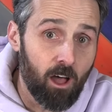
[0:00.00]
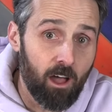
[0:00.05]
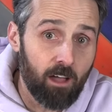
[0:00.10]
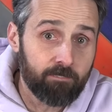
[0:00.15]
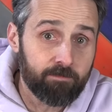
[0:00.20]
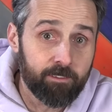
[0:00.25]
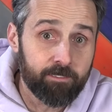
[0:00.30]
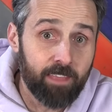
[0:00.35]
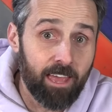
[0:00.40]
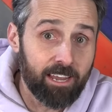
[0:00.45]

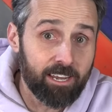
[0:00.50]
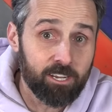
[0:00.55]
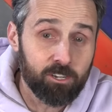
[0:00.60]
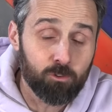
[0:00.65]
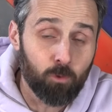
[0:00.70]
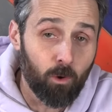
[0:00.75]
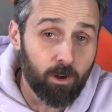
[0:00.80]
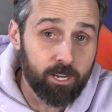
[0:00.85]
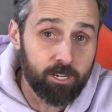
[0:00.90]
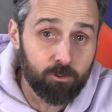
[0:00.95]
off, and then in
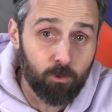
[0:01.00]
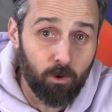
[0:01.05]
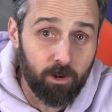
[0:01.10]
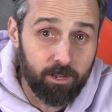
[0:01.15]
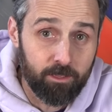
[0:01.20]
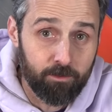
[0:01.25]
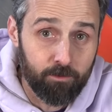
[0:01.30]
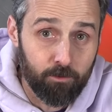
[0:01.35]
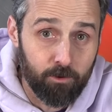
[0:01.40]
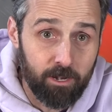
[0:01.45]

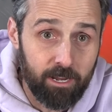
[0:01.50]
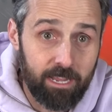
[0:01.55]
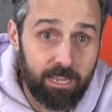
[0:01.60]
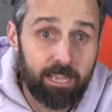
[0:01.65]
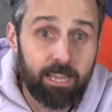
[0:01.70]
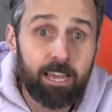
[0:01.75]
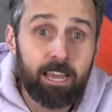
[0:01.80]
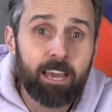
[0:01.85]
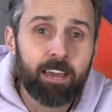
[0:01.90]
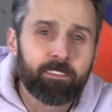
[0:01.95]

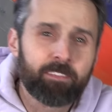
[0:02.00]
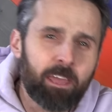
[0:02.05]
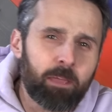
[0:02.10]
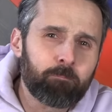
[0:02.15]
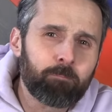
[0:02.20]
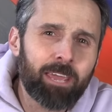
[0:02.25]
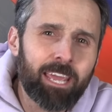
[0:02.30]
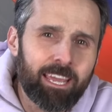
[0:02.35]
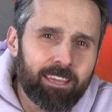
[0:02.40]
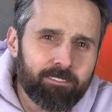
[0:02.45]
2023, they
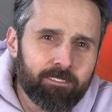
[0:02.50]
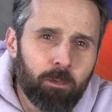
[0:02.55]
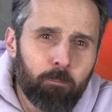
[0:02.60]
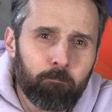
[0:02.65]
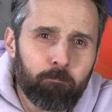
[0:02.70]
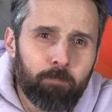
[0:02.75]
meet in the